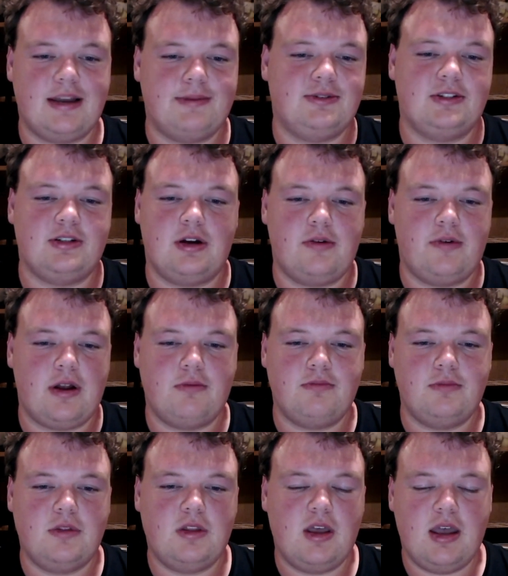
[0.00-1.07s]
Started around
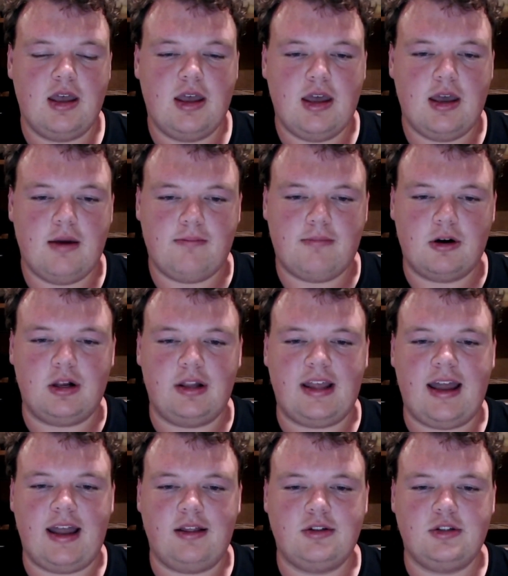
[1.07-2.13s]
Pearl
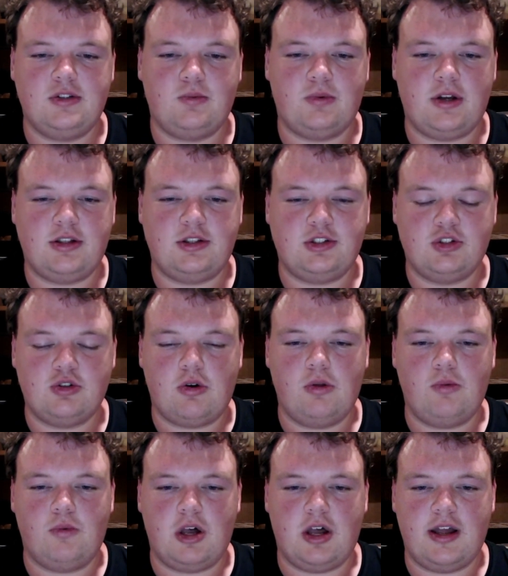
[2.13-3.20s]
Islands when Joel
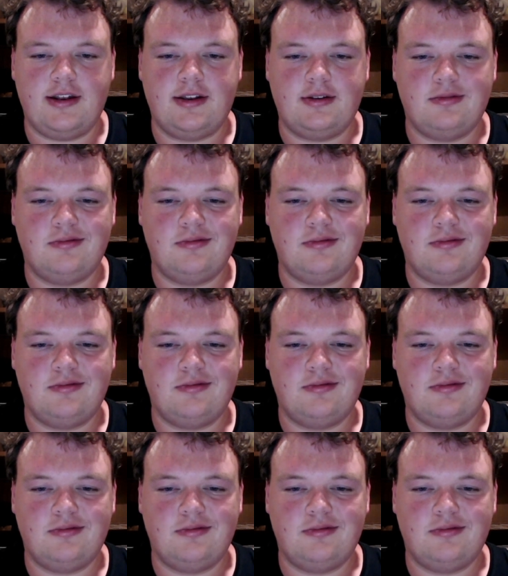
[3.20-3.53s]
won.